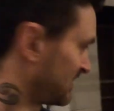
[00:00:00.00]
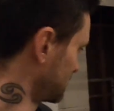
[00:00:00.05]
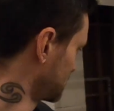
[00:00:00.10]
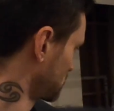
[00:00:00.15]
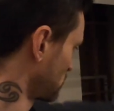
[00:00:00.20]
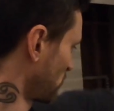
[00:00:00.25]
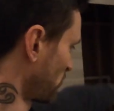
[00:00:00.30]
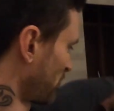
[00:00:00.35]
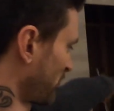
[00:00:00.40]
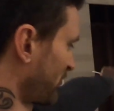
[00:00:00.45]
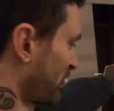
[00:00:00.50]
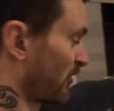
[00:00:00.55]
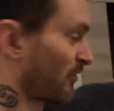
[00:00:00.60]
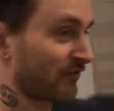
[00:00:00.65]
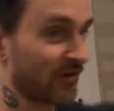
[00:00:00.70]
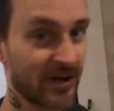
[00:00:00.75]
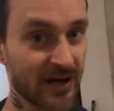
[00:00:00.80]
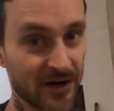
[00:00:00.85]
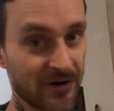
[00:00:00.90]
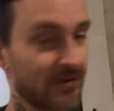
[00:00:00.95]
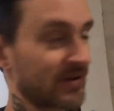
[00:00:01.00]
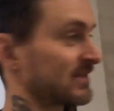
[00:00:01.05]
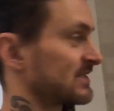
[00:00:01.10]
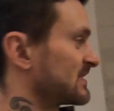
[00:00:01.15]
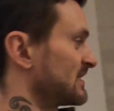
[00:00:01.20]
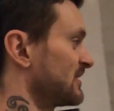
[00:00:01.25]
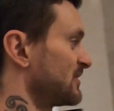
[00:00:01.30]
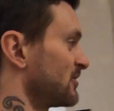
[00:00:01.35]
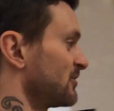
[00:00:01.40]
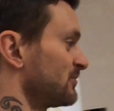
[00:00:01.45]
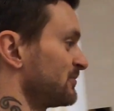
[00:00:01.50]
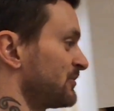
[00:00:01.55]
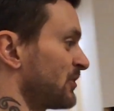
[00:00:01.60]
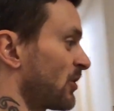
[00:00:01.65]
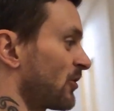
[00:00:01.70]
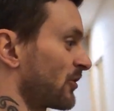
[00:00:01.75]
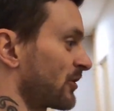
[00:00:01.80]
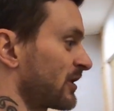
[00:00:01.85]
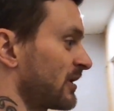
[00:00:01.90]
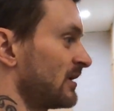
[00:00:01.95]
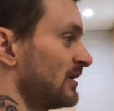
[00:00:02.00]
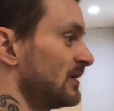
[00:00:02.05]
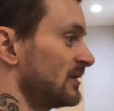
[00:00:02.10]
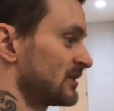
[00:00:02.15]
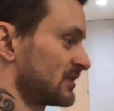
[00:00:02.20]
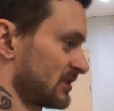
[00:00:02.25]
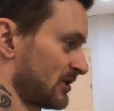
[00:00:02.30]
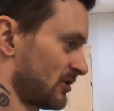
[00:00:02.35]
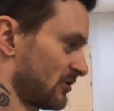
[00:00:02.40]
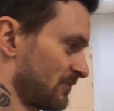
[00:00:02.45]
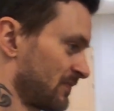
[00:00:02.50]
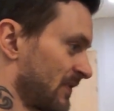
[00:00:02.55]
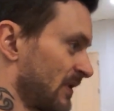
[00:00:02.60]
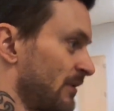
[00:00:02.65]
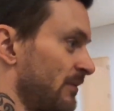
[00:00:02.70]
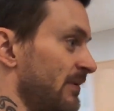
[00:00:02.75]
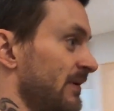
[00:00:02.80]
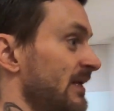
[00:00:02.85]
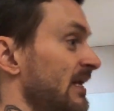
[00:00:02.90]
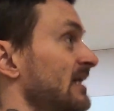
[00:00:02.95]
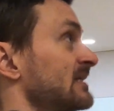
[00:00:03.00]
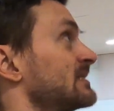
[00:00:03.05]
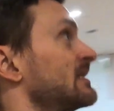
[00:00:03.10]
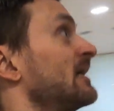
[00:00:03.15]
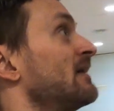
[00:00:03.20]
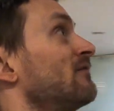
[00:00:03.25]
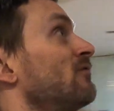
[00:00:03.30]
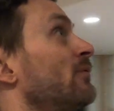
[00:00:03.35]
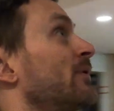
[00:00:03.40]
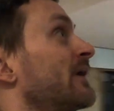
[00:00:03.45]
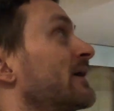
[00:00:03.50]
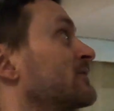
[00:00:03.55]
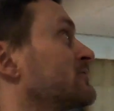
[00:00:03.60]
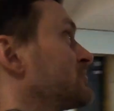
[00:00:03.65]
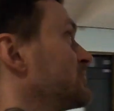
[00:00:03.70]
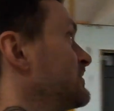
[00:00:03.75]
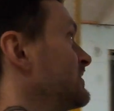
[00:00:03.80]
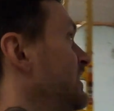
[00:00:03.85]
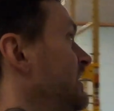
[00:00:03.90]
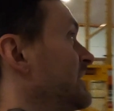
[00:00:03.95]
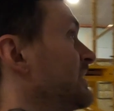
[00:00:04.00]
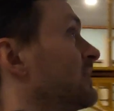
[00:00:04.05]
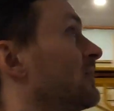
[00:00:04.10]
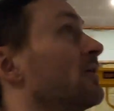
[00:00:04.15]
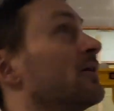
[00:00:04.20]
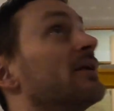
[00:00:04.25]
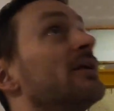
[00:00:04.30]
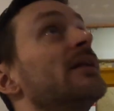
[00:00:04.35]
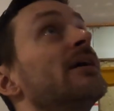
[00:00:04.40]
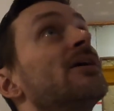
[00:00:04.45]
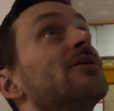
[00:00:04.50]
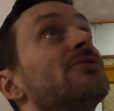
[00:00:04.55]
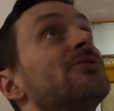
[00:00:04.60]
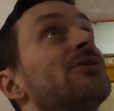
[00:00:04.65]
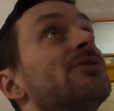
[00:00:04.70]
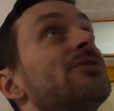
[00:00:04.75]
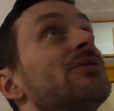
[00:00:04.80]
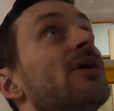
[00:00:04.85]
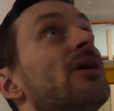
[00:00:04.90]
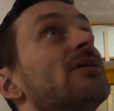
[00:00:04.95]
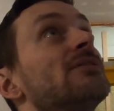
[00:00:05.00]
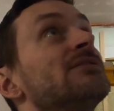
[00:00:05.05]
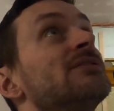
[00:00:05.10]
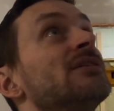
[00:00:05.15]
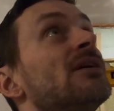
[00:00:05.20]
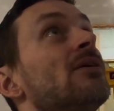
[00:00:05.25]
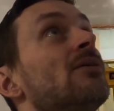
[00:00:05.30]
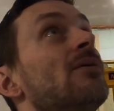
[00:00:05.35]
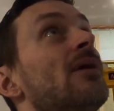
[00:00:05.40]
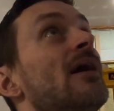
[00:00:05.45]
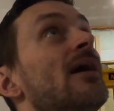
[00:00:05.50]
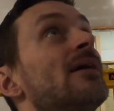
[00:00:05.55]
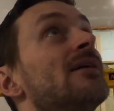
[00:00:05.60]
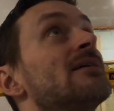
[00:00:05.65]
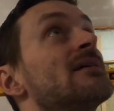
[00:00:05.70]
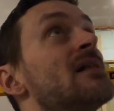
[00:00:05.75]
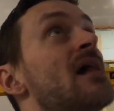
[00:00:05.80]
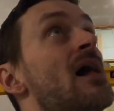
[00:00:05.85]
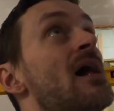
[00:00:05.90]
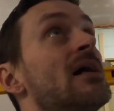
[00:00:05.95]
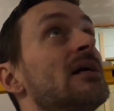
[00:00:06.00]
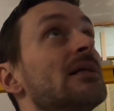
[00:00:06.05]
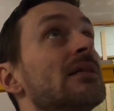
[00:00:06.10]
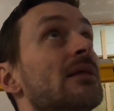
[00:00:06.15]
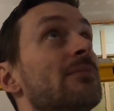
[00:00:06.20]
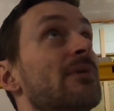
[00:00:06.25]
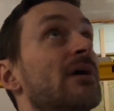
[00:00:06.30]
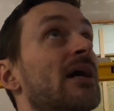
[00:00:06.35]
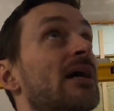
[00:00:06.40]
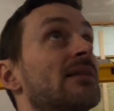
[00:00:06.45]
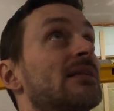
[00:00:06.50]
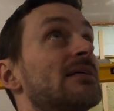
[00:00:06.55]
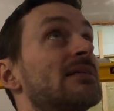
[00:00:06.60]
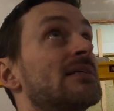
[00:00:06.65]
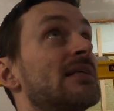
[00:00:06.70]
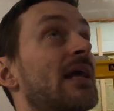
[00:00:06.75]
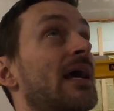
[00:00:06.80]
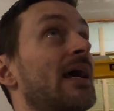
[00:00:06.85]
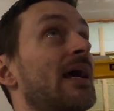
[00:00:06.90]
this corner over here is a little dark. So it'll be nice to have one extra light on in here turned on. So let me cut this in